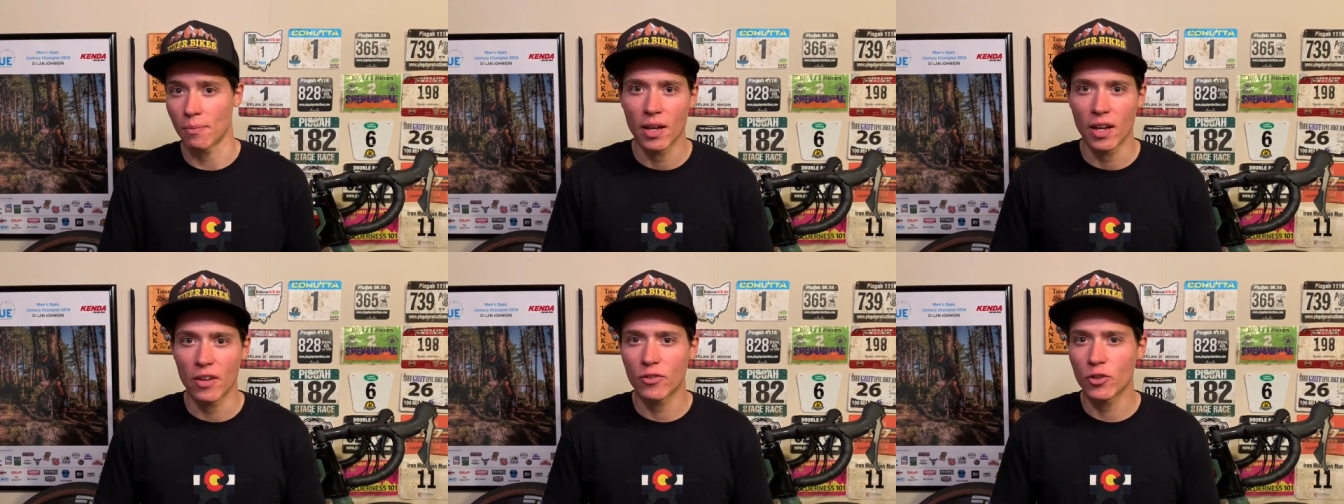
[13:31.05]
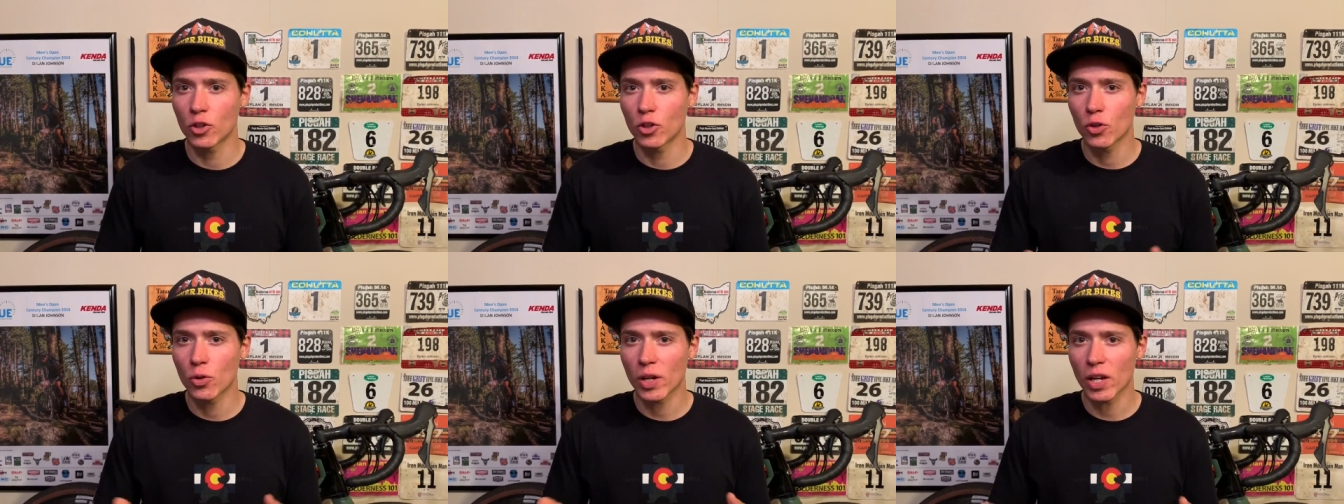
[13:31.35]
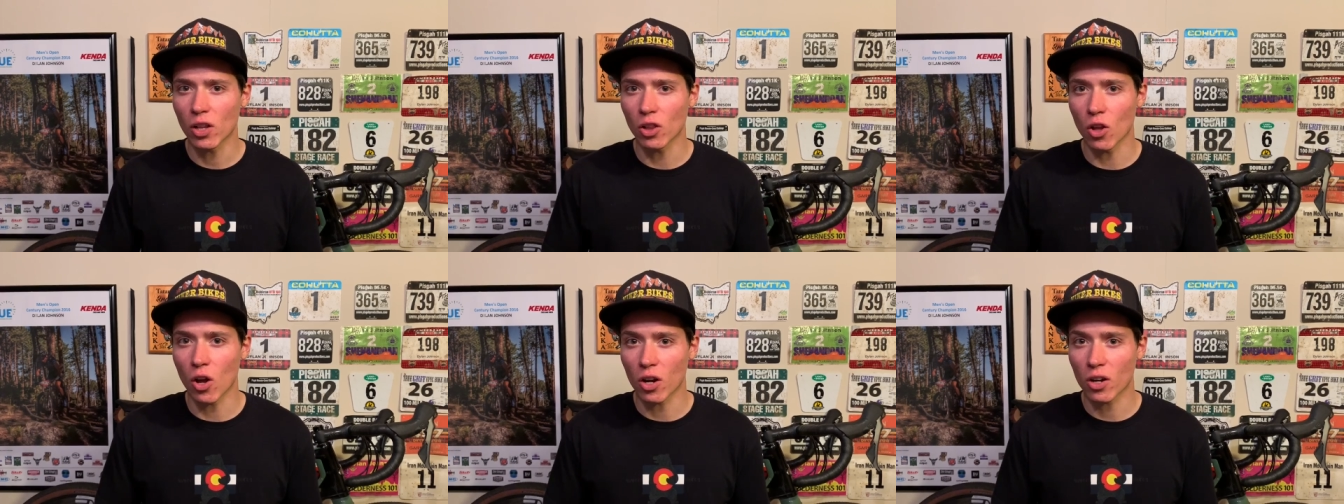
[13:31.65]
If you're doing
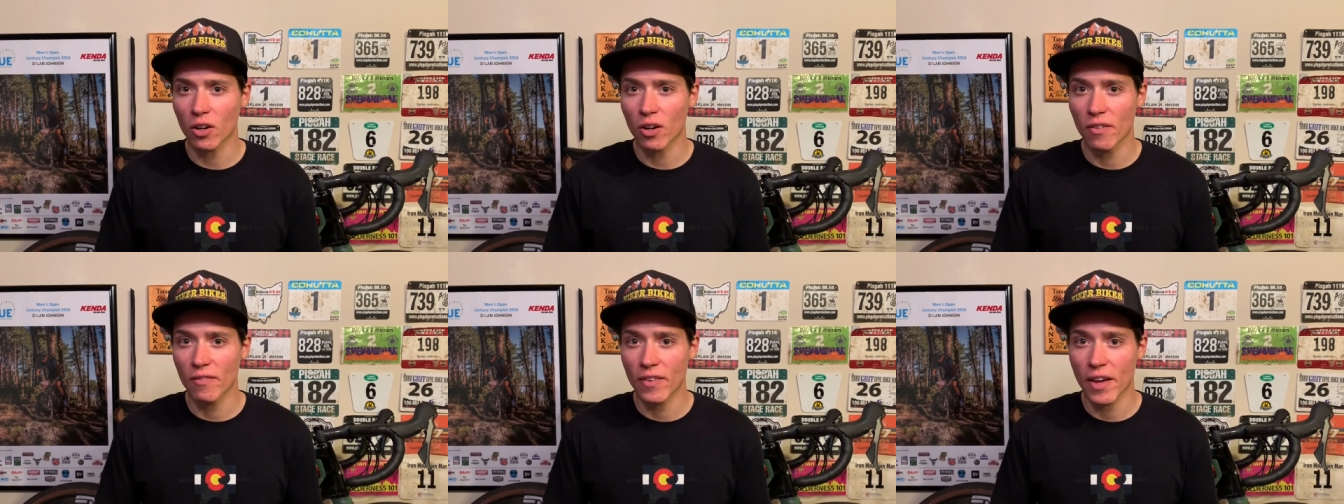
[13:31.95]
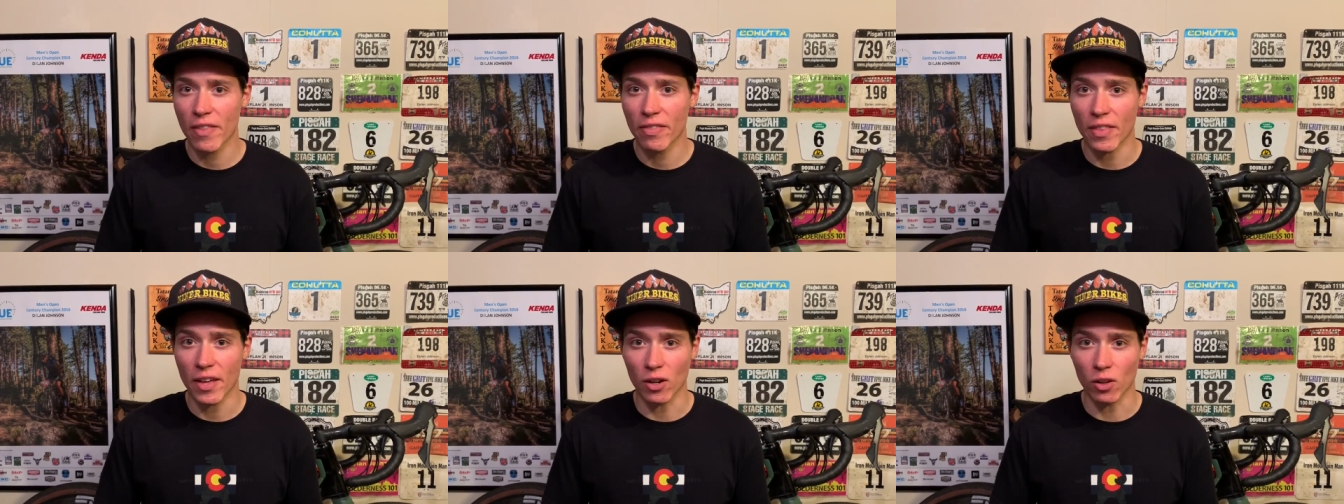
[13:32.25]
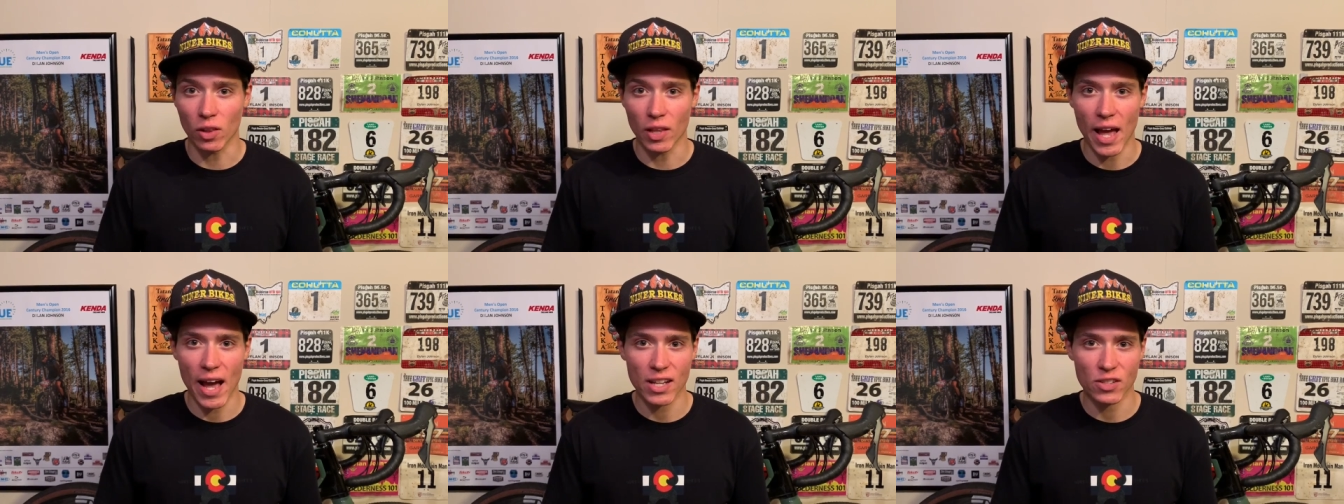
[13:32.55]
a longer event
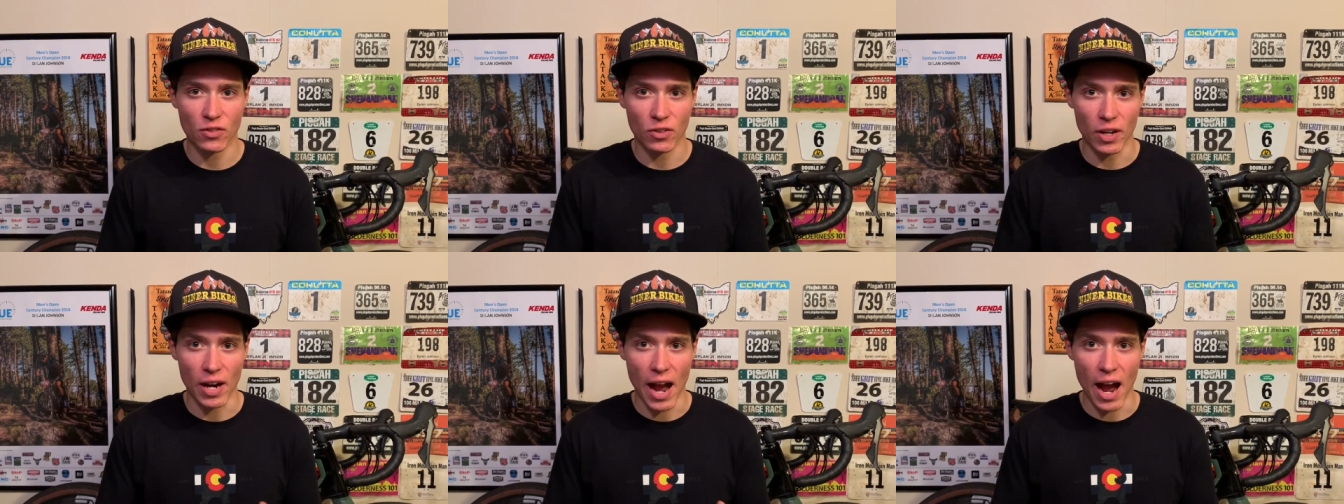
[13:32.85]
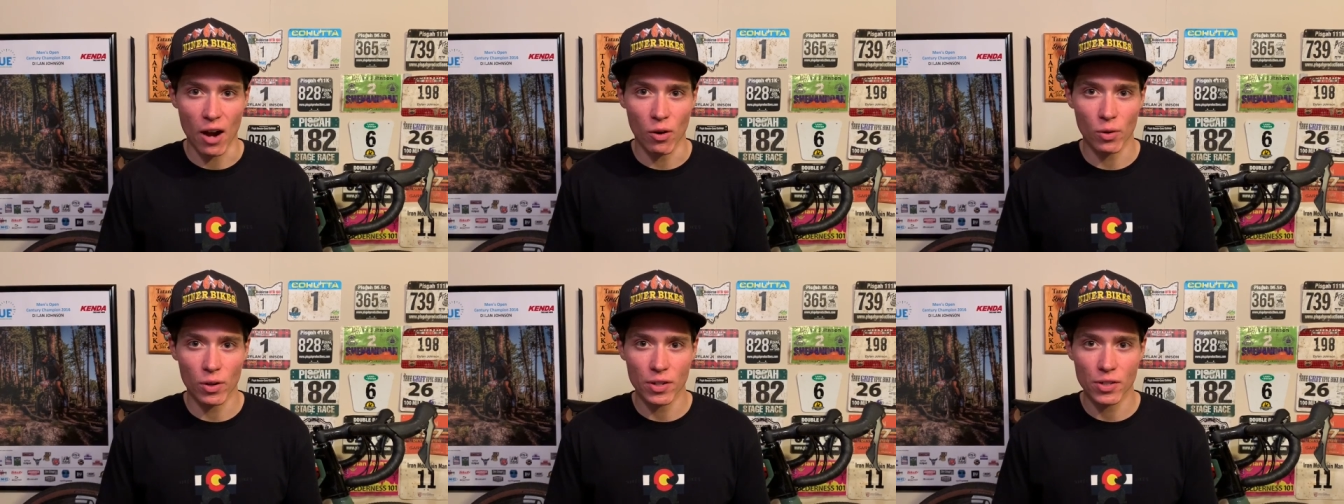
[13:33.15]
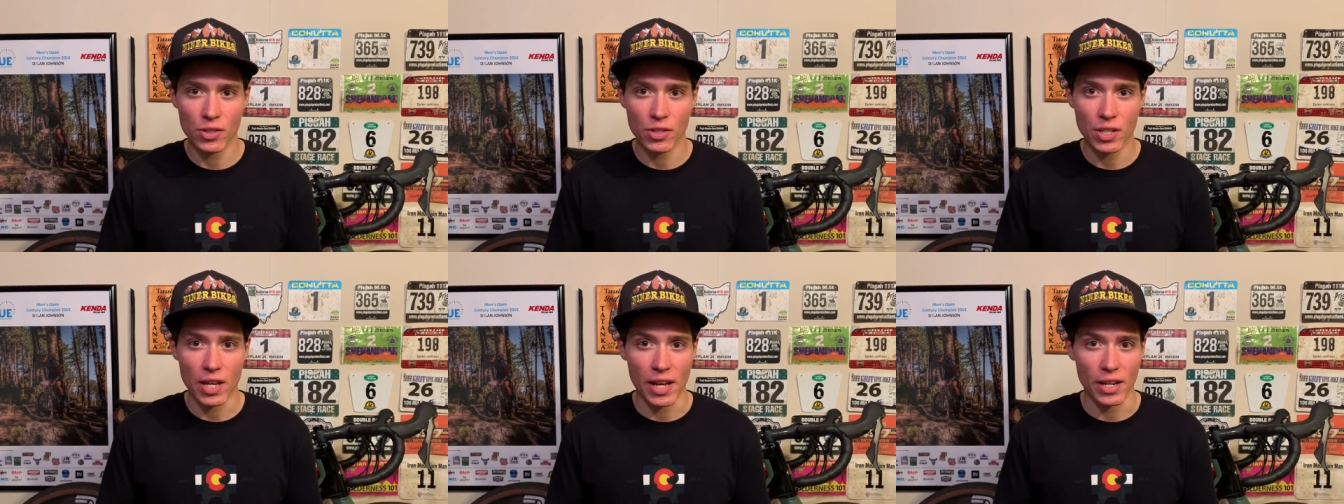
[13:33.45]
that'll last for hours